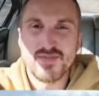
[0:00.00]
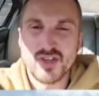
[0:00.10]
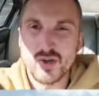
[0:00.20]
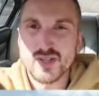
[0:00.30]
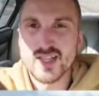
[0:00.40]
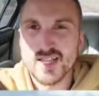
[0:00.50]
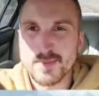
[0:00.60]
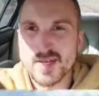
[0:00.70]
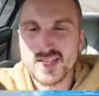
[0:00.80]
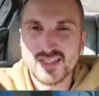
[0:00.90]
The only lip
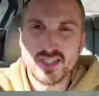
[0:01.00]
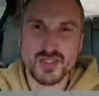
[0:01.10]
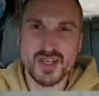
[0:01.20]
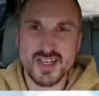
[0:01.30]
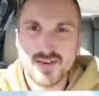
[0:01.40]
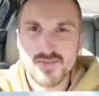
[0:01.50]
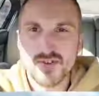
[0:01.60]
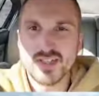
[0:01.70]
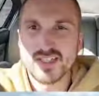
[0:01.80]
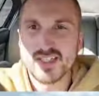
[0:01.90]
kits you can get for
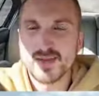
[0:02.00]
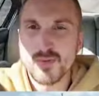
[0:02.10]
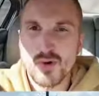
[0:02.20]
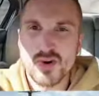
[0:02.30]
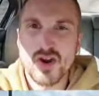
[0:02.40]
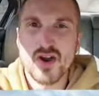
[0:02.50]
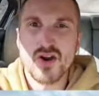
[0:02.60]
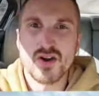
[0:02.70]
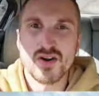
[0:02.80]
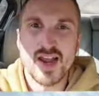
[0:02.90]
these anymore
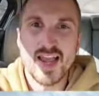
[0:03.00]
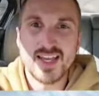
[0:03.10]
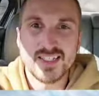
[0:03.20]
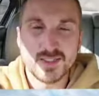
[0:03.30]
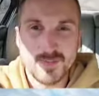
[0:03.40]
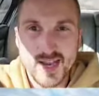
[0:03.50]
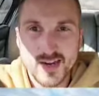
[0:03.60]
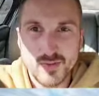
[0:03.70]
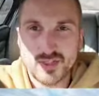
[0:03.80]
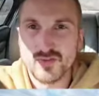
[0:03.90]
are
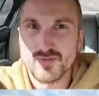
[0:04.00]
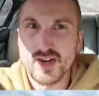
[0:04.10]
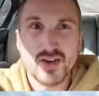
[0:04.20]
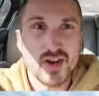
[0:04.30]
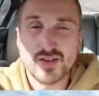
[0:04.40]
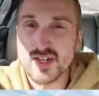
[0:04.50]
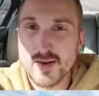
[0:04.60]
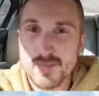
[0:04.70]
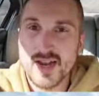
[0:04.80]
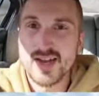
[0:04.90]
A-spec, which are very hard to
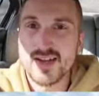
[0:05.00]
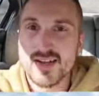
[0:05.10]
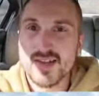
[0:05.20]
come by.